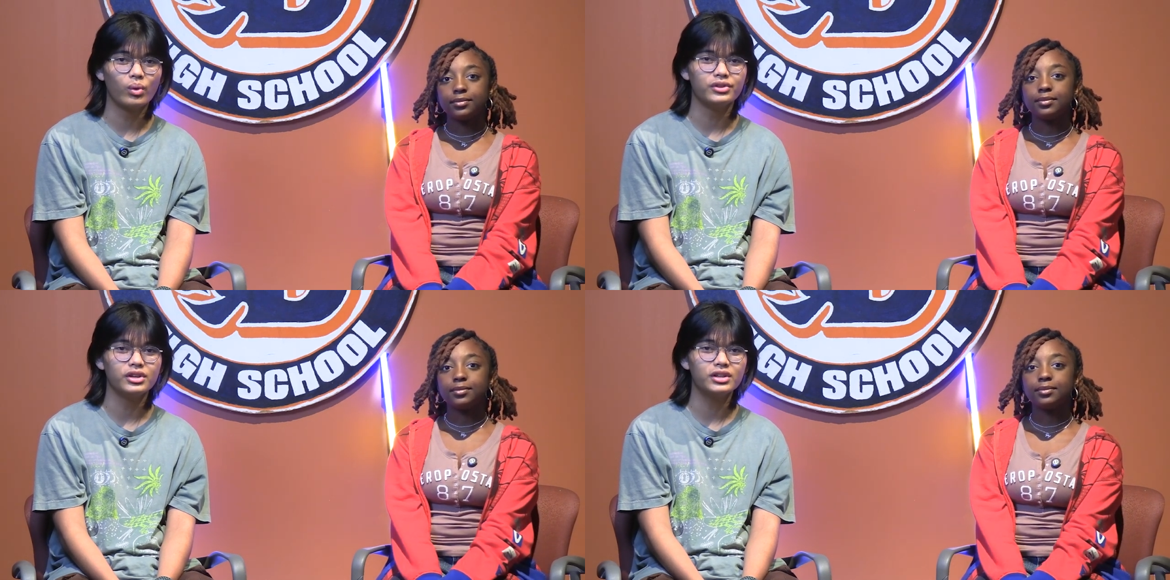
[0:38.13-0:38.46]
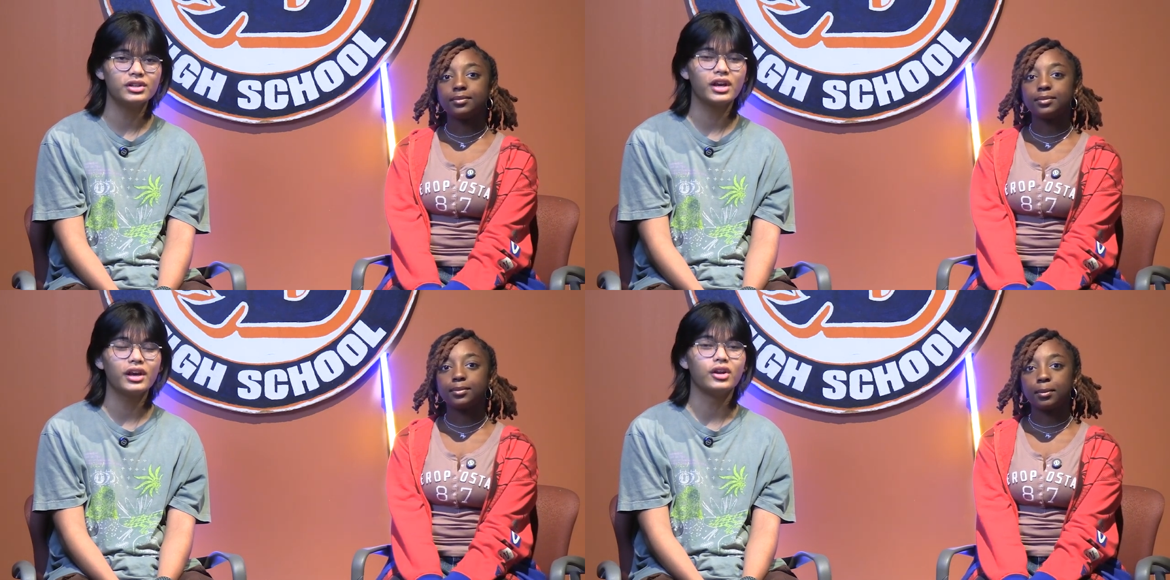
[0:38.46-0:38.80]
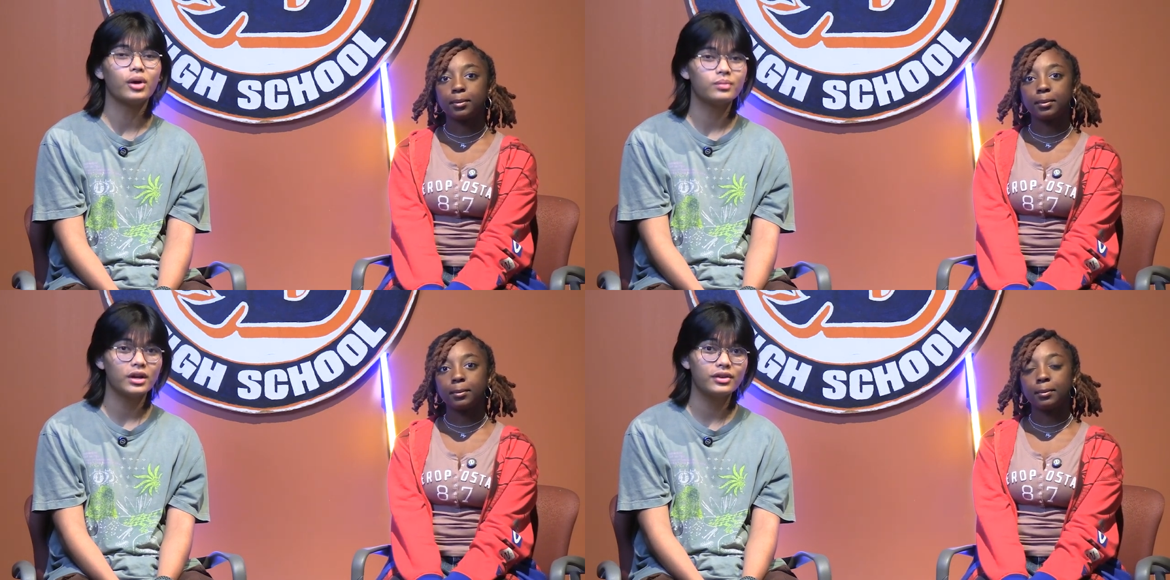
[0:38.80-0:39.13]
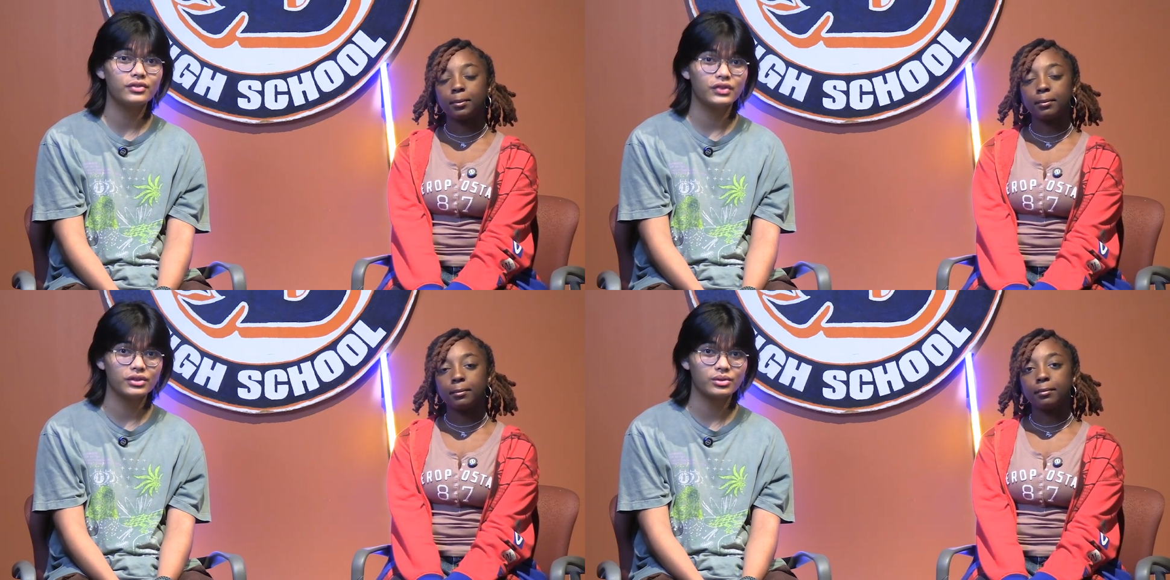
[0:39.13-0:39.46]
Speaker 1: will need to get an
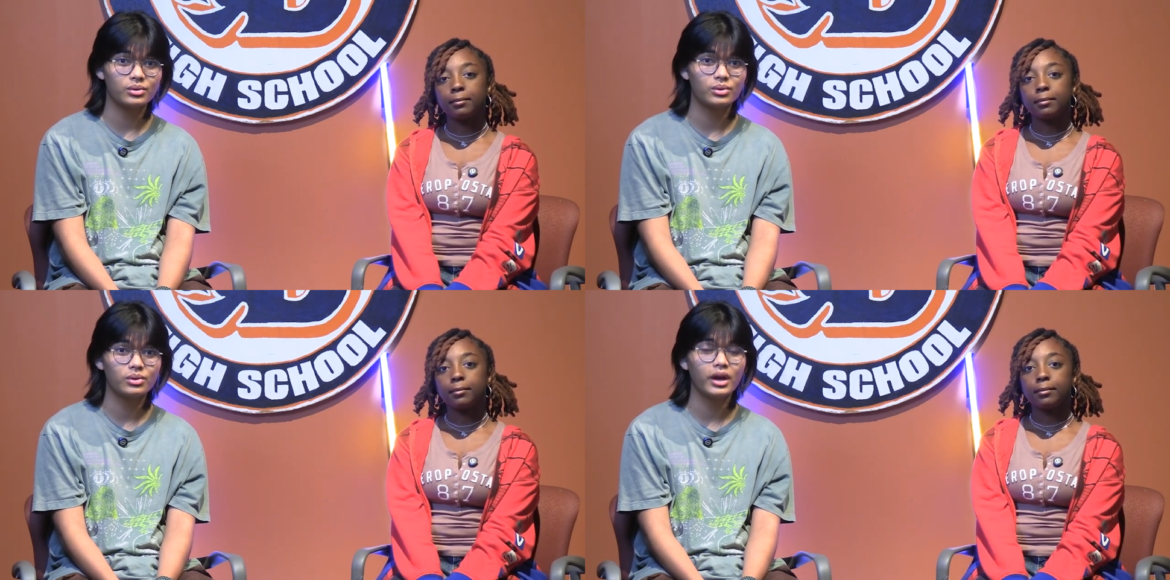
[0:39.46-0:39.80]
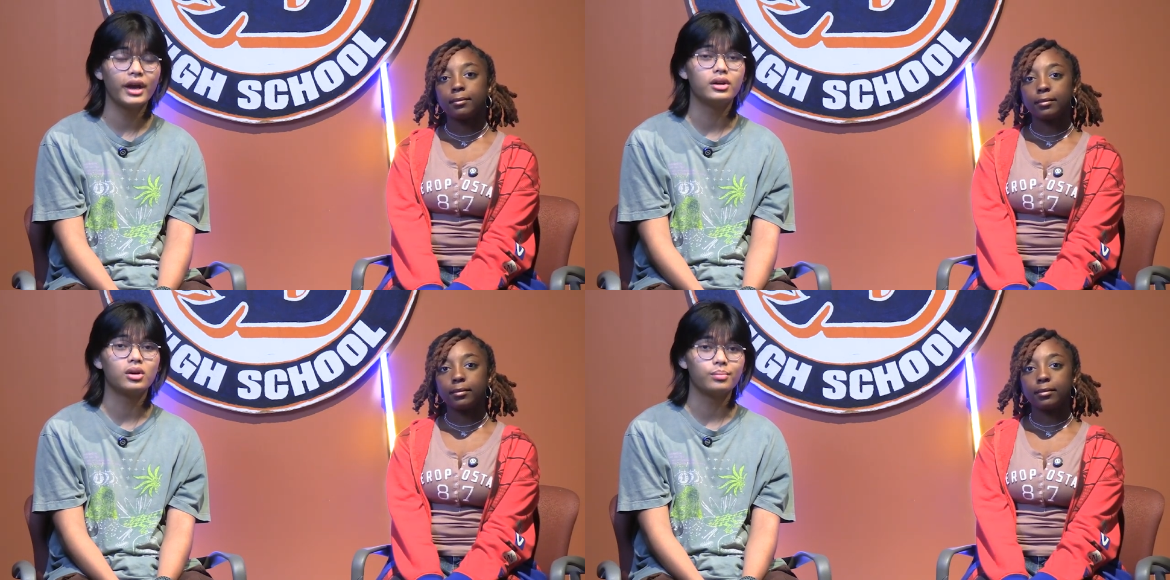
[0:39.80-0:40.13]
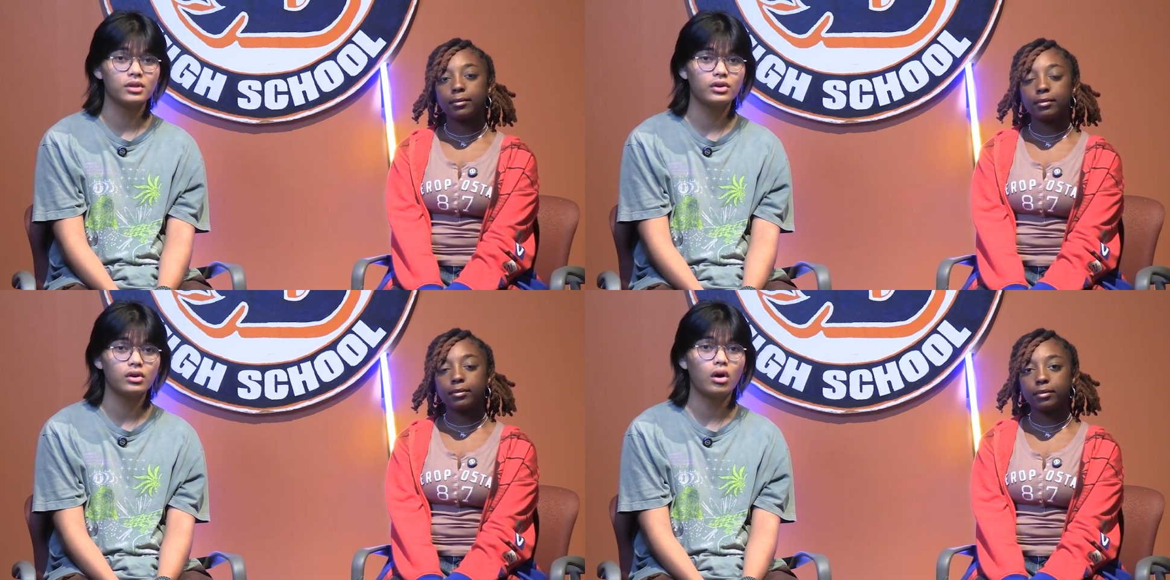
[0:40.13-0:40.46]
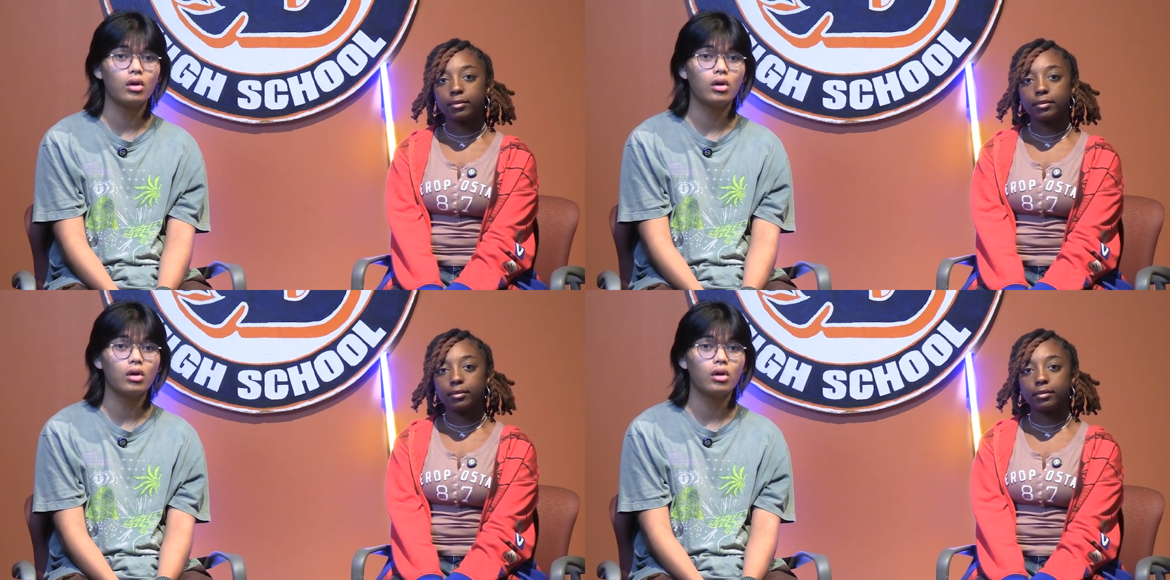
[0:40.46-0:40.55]
updated physical and complete